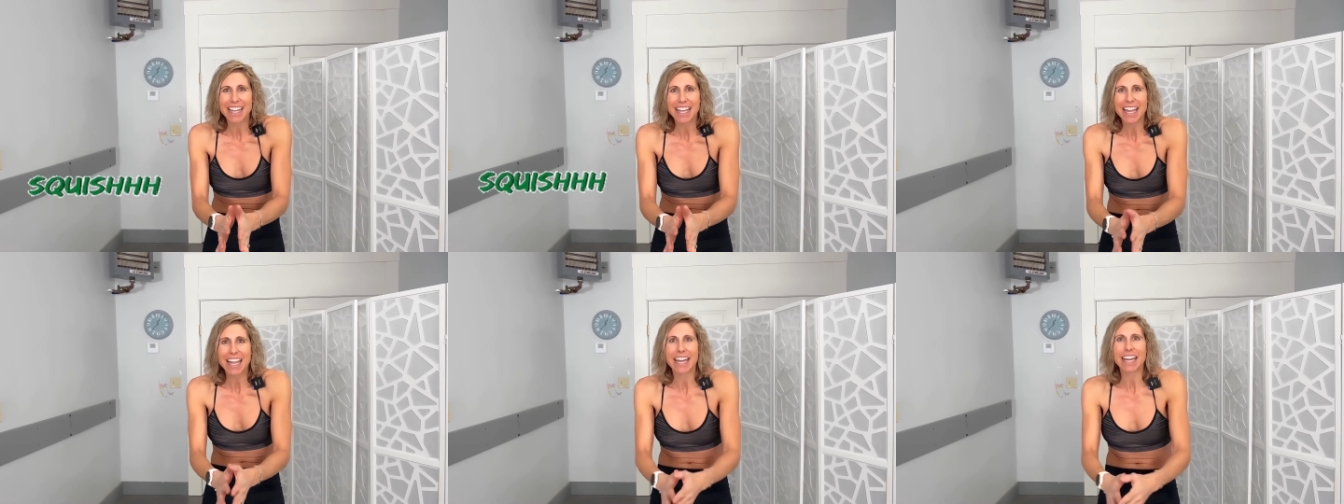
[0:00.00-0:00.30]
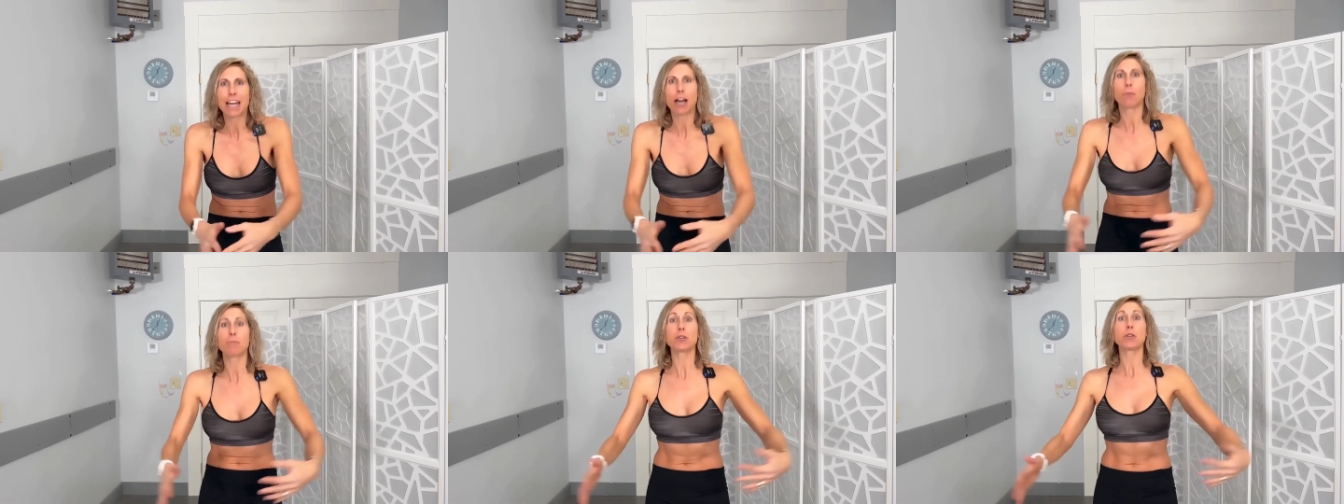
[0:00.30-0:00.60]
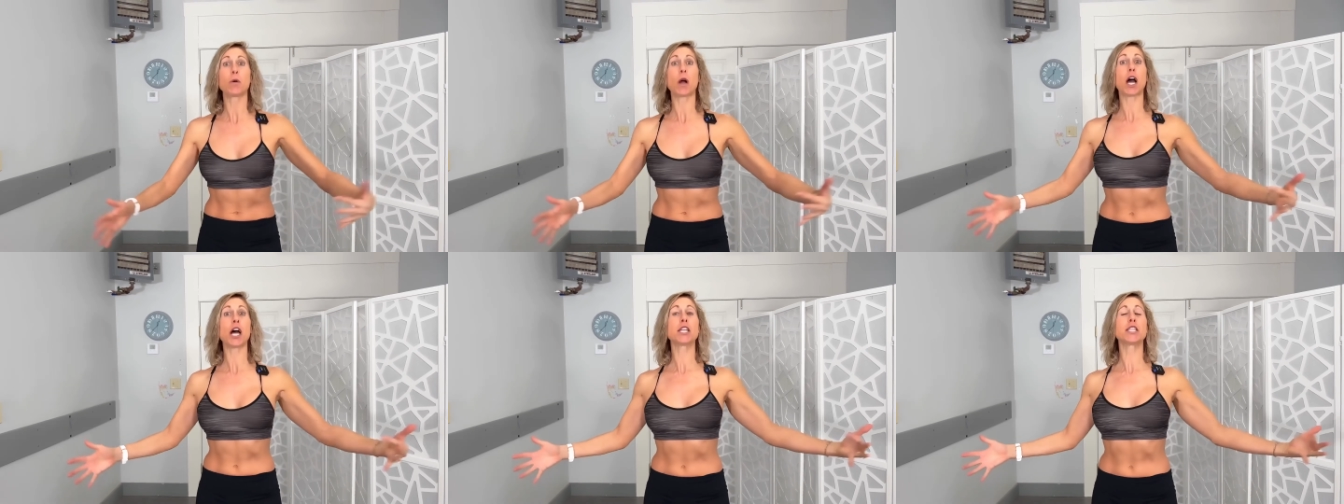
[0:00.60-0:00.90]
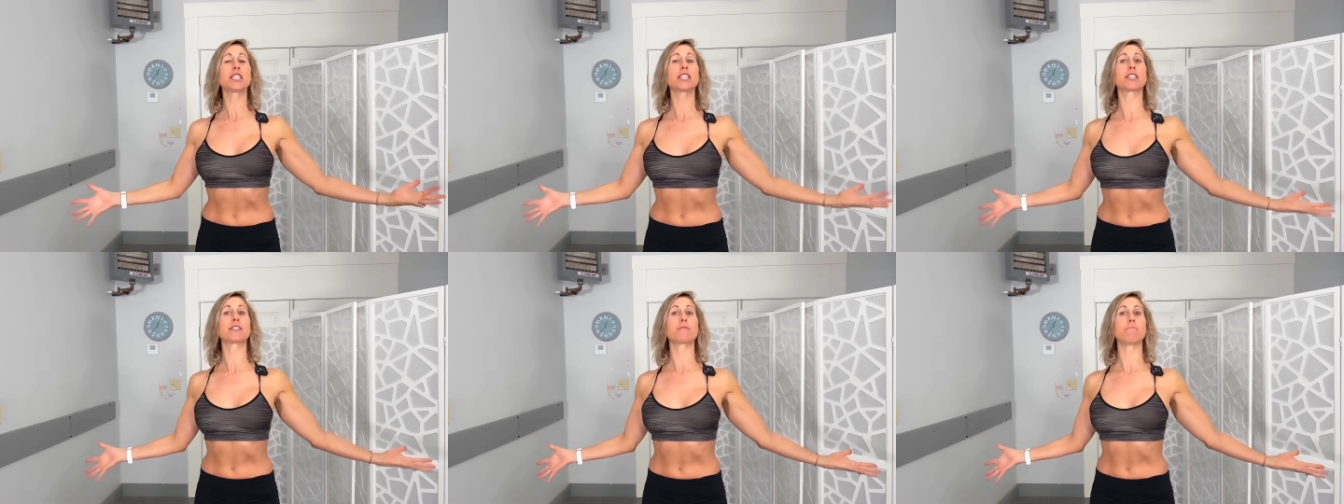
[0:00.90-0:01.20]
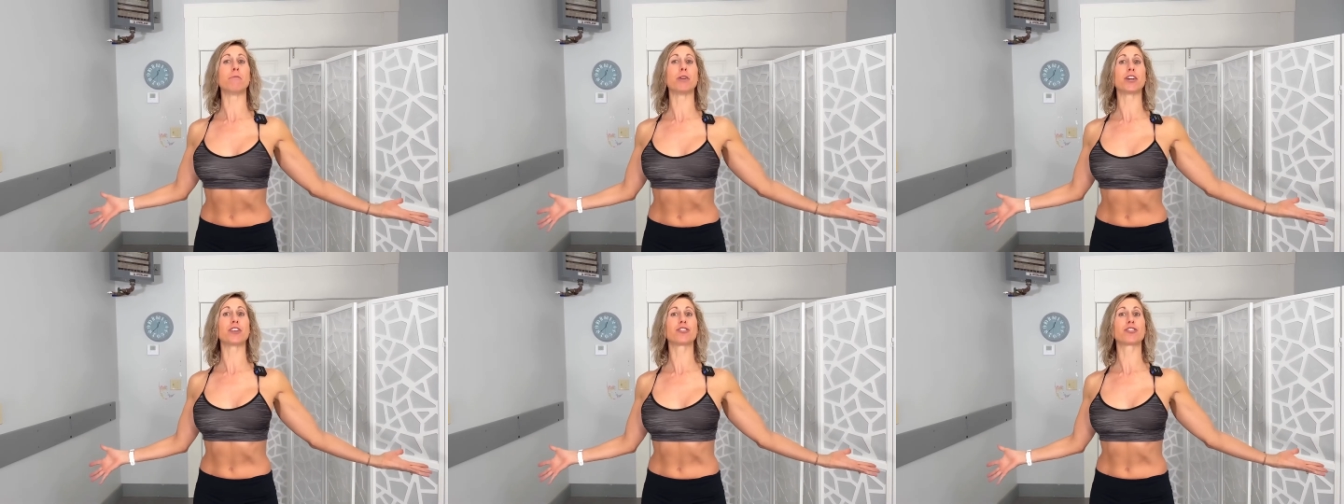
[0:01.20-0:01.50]
and help you
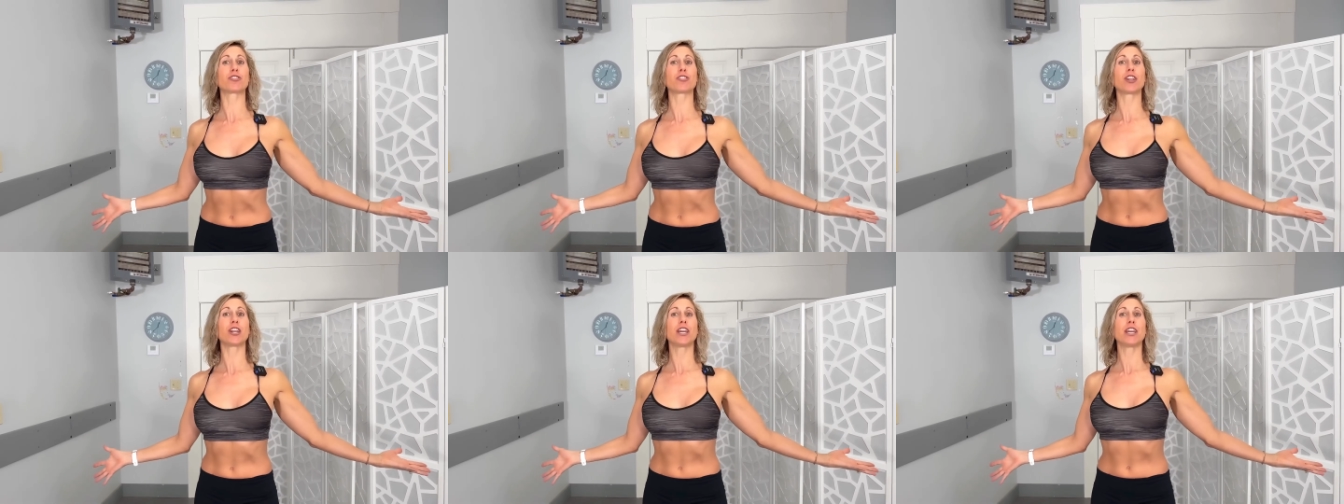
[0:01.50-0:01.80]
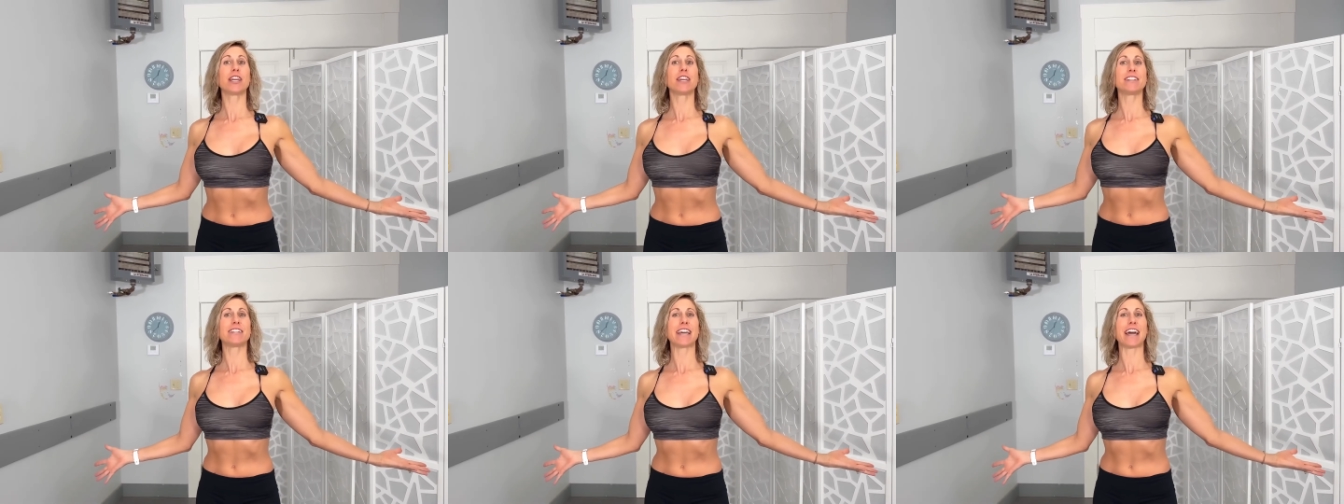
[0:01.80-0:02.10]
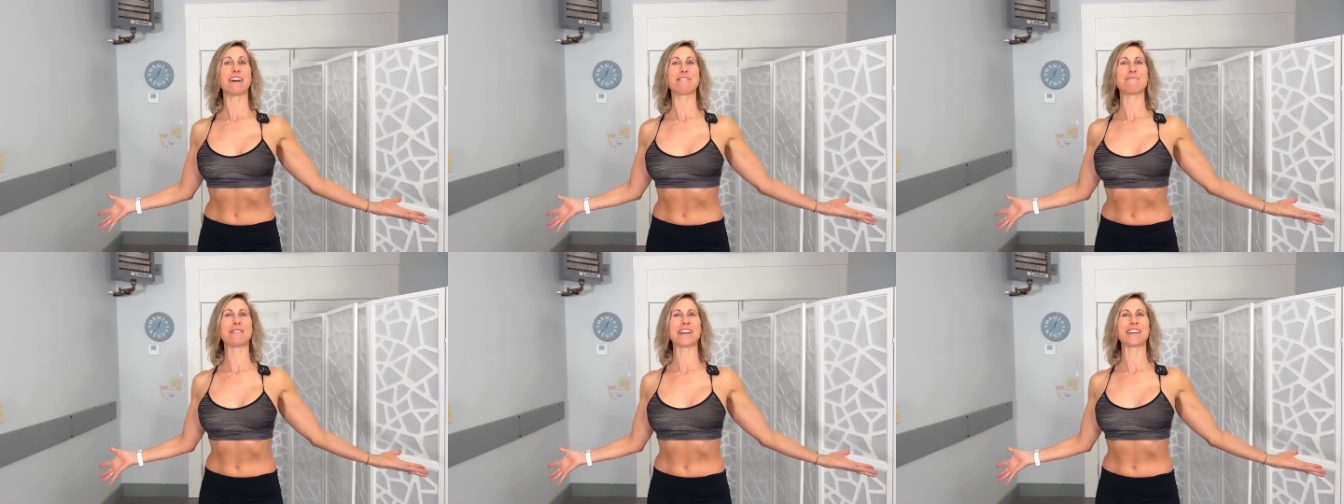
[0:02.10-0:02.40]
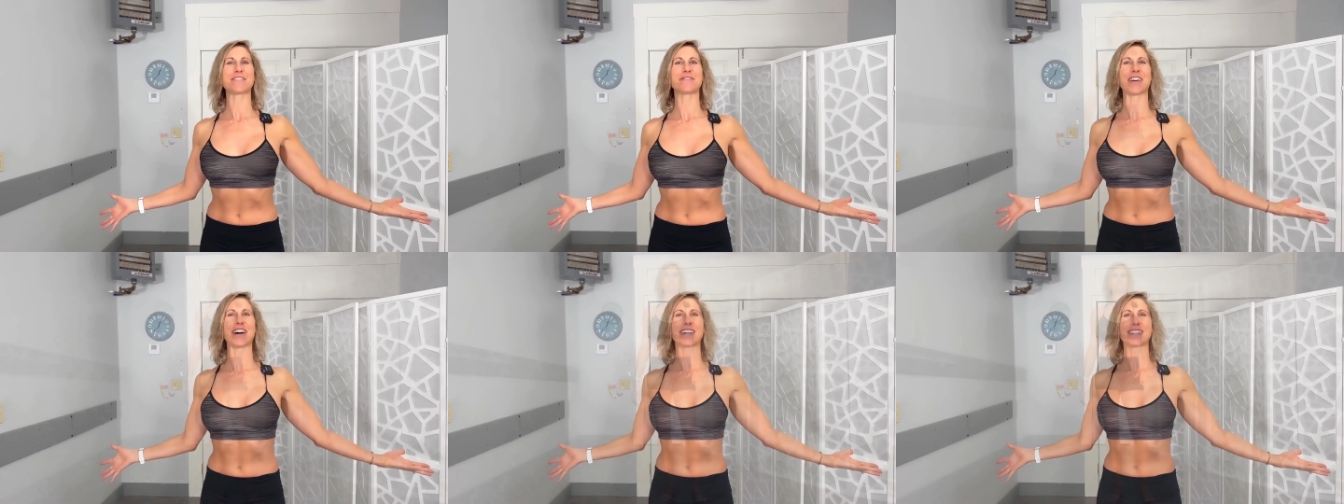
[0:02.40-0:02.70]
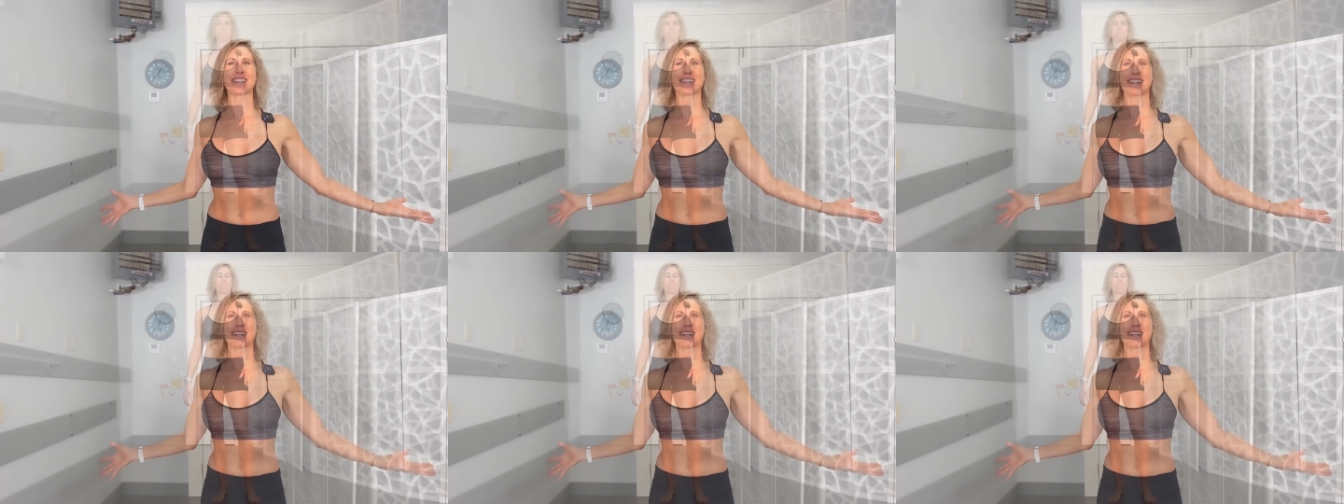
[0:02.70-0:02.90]
unsmush to have better posture.